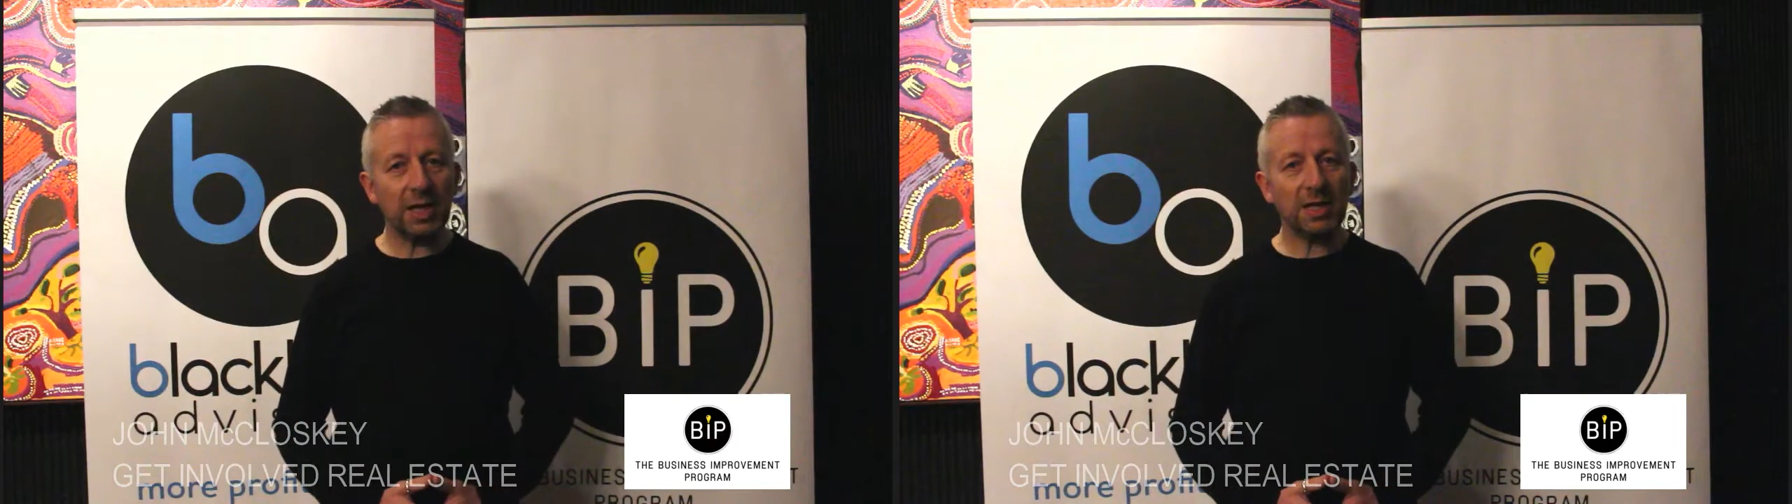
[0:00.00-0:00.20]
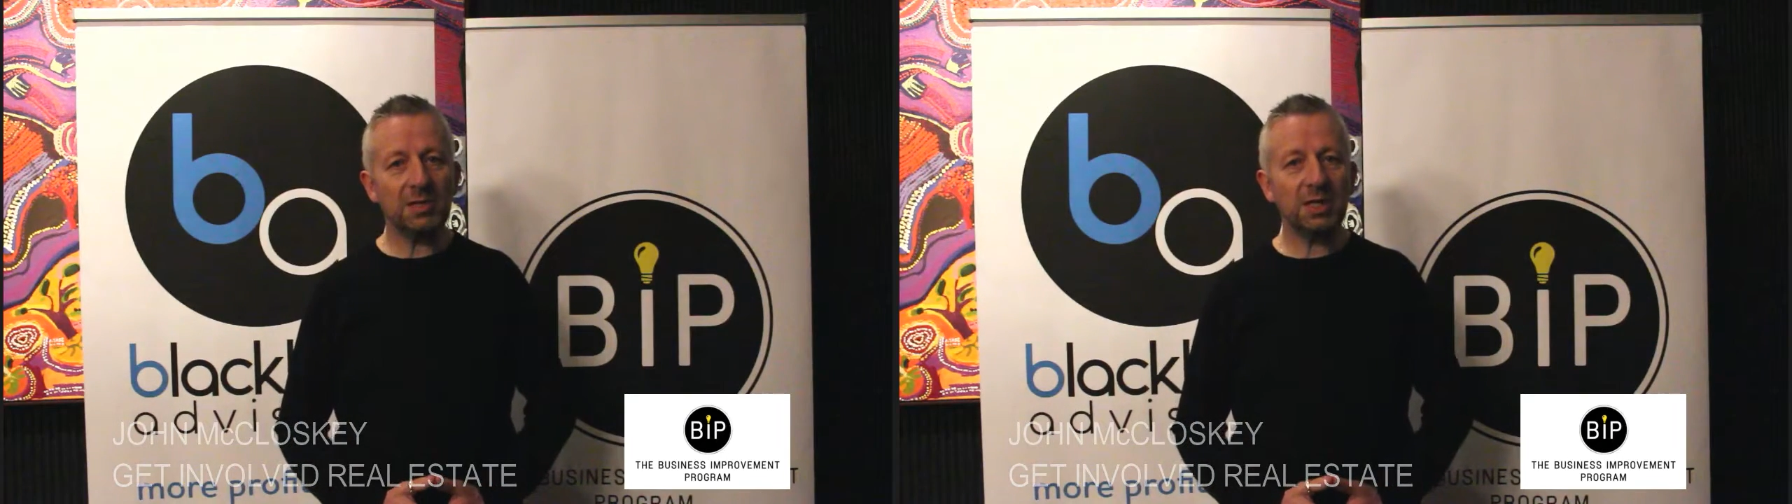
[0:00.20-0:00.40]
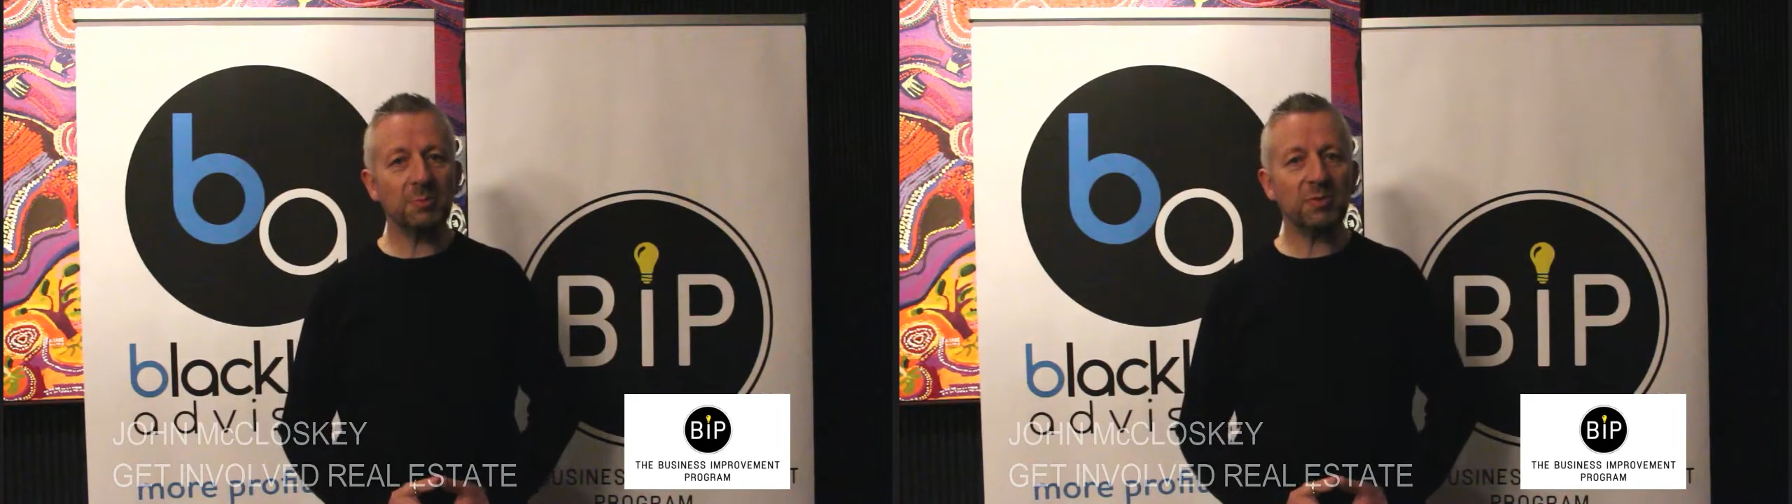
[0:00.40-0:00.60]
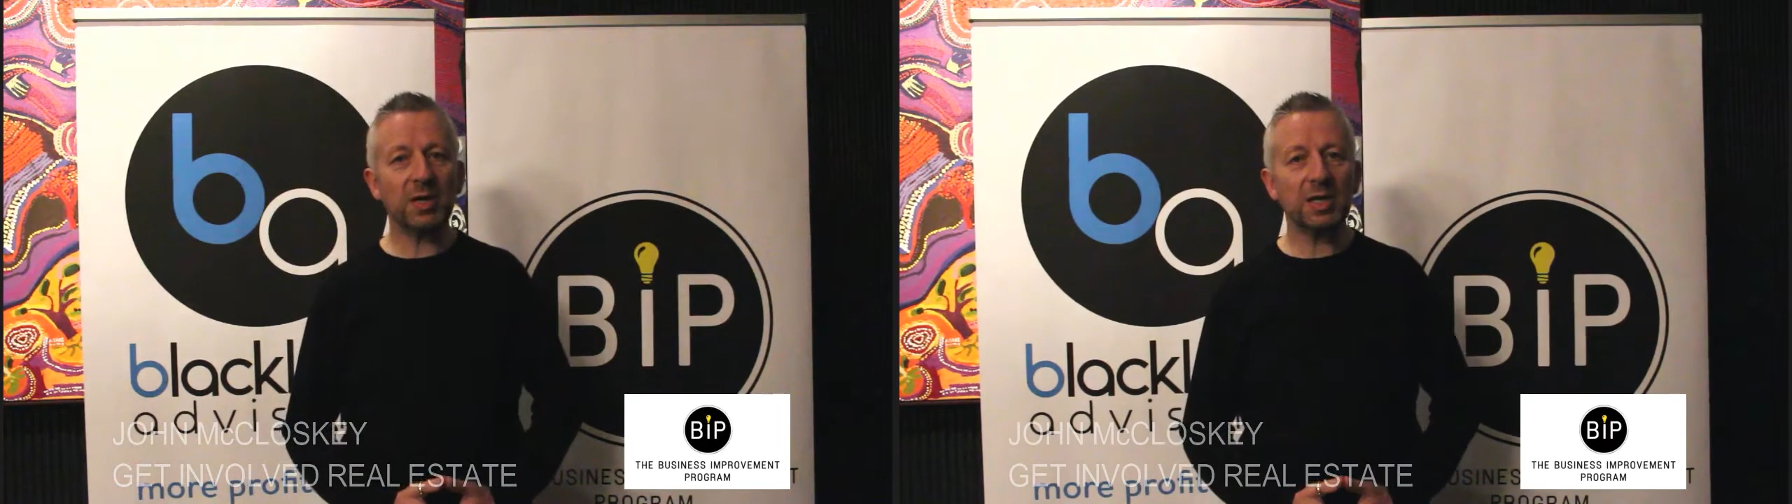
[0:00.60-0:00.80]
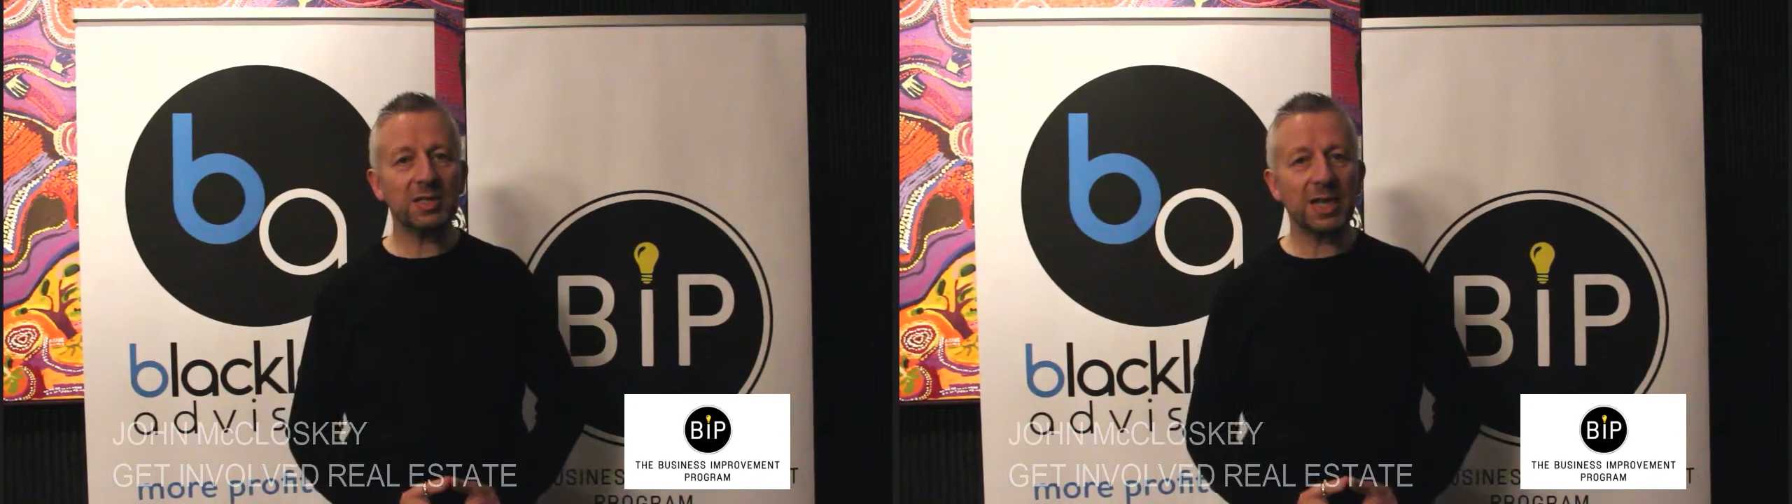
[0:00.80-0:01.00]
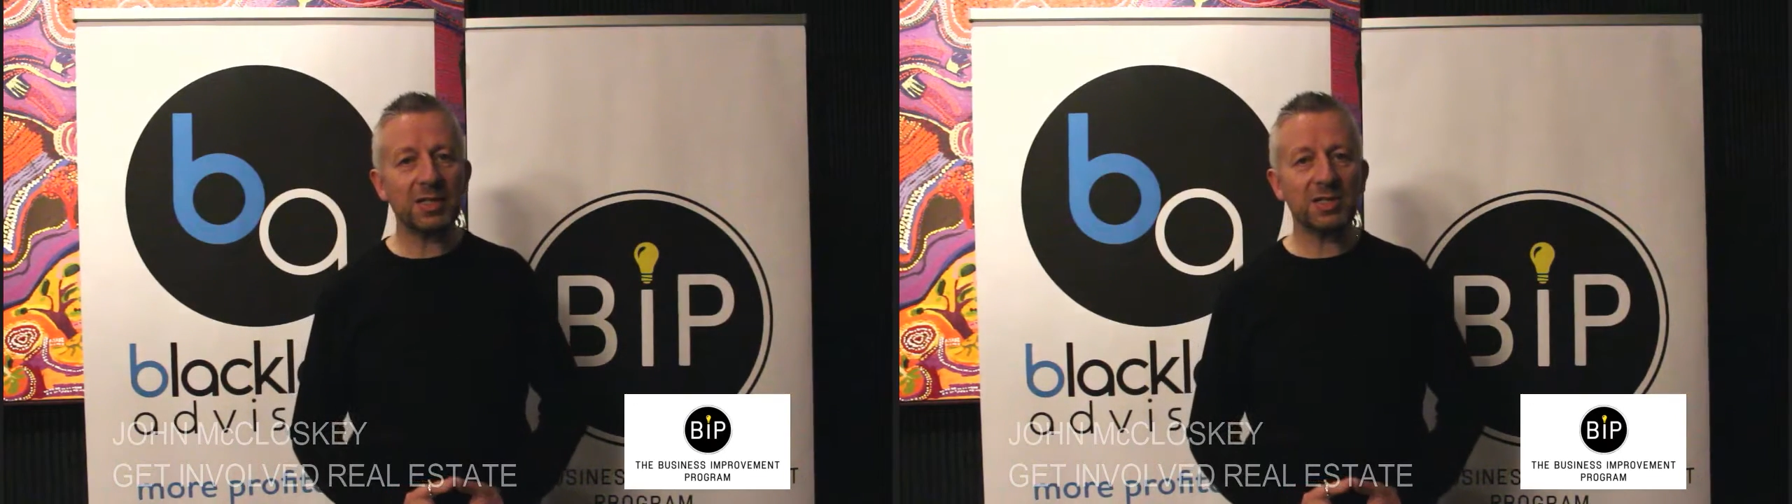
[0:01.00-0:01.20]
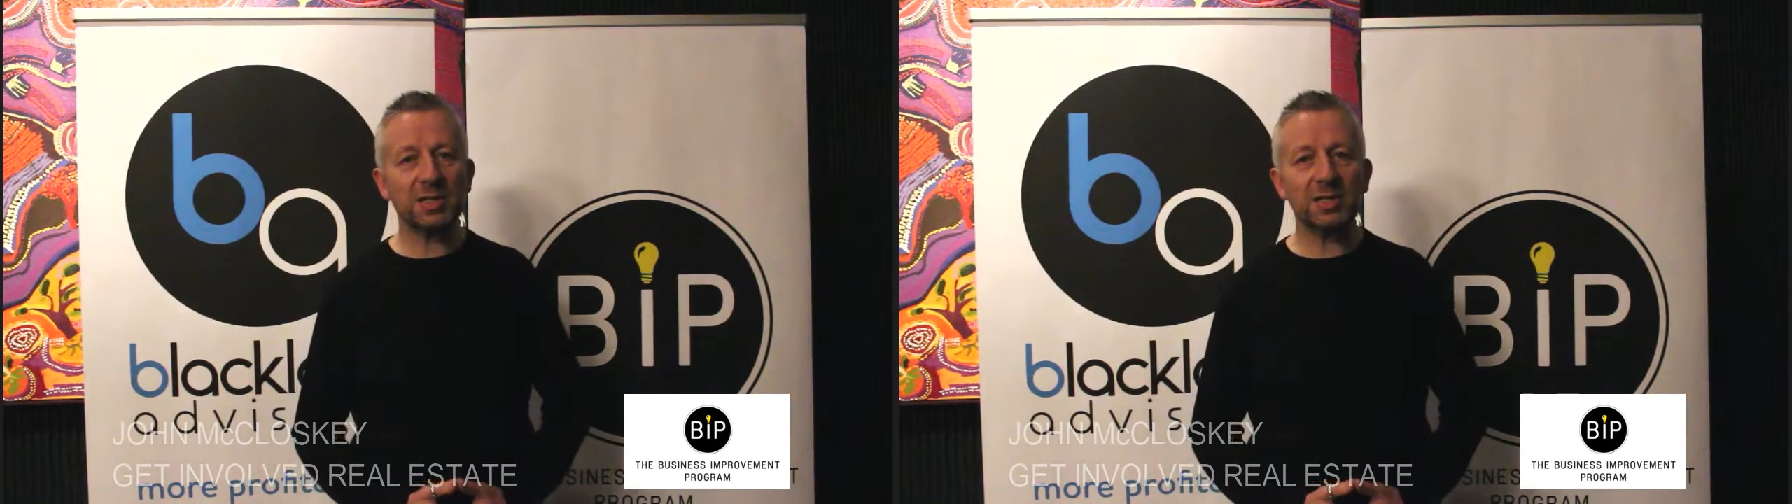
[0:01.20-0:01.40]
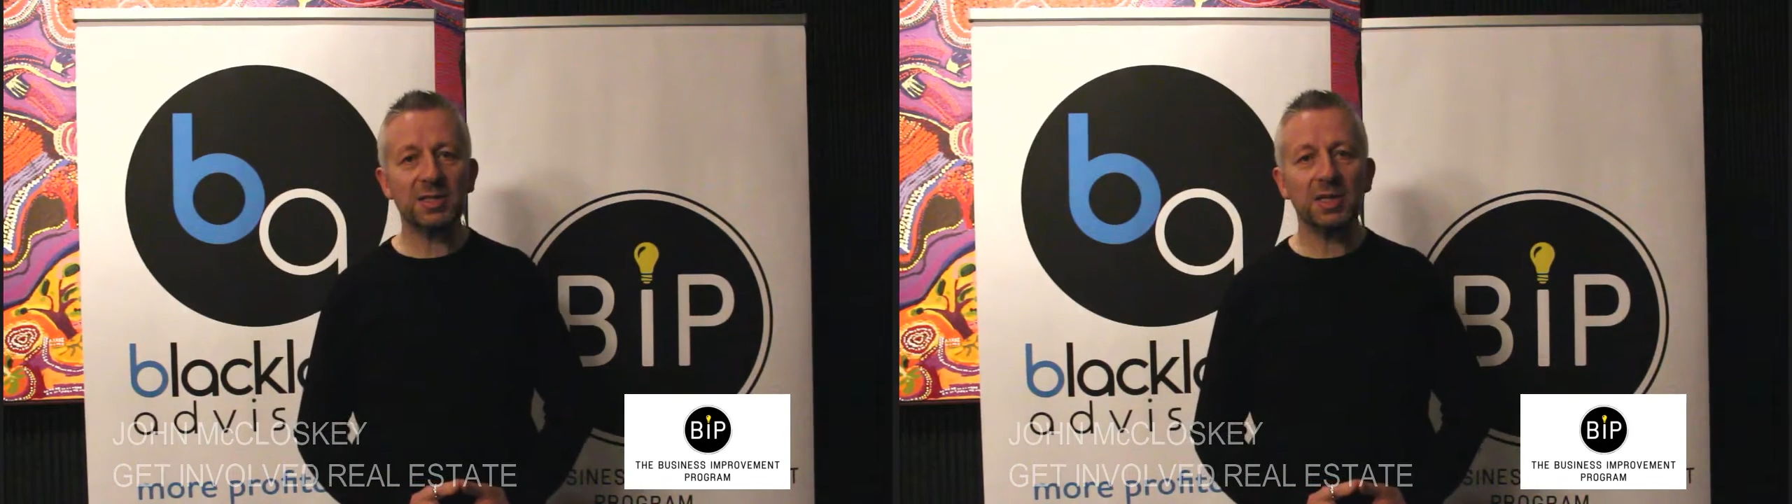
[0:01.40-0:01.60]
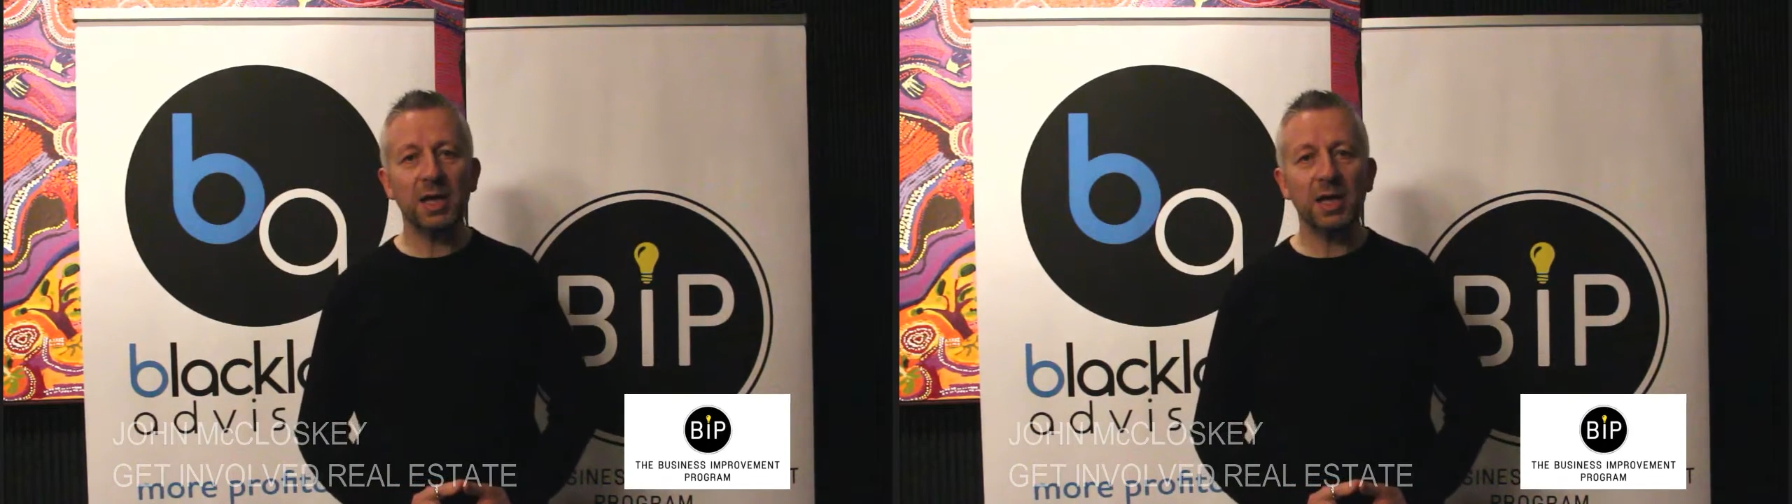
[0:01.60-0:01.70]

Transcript: and the team provide is excellent,